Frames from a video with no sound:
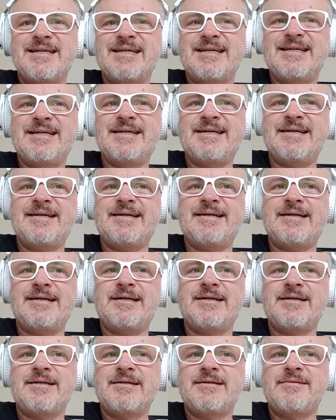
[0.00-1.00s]

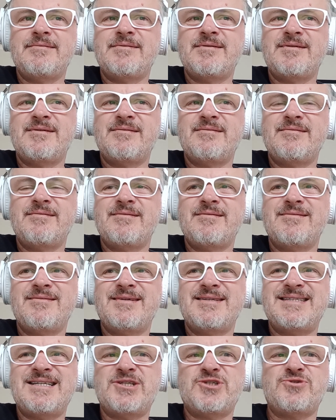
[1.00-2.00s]

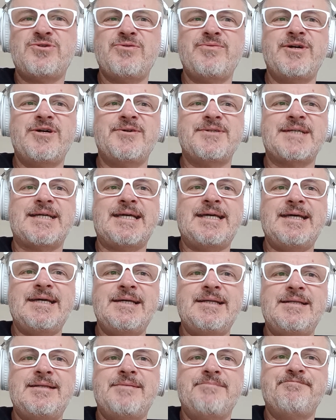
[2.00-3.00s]
Is that true when I was a
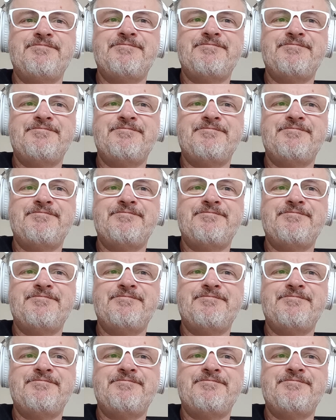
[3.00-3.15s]
kid?